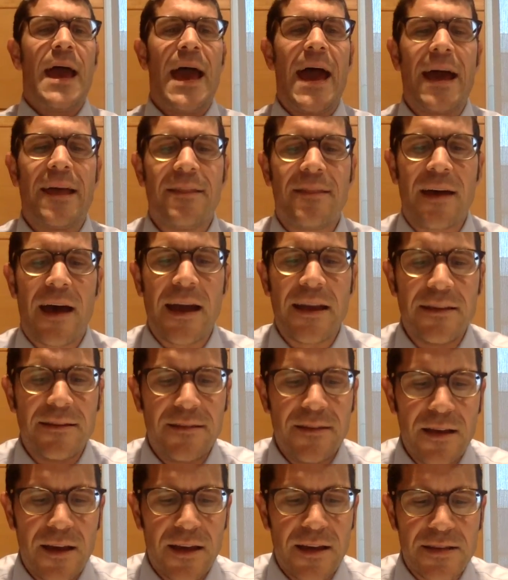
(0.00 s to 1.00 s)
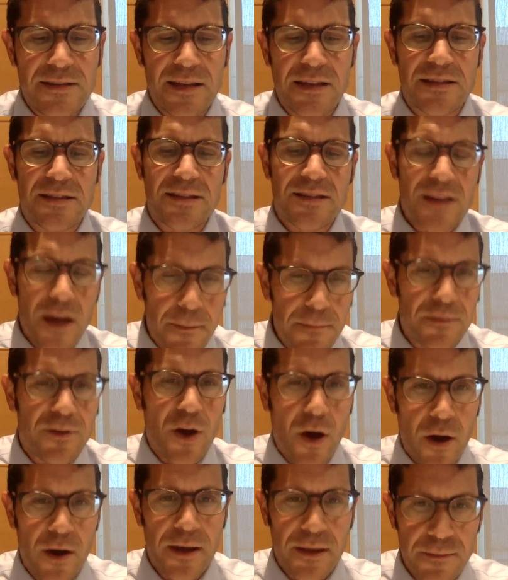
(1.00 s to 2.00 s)
And the idea is that
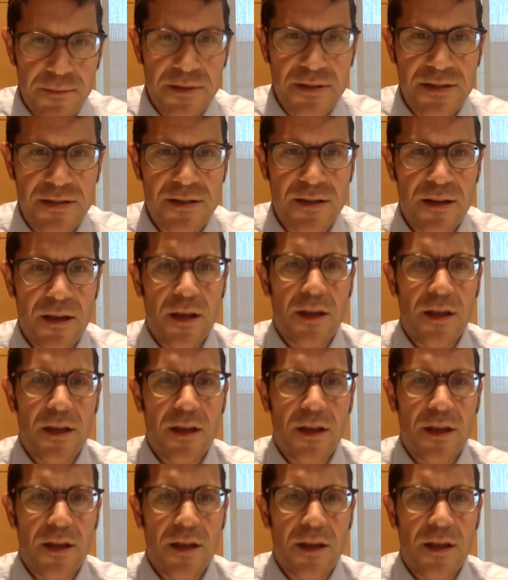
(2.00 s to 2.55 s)
sometimes,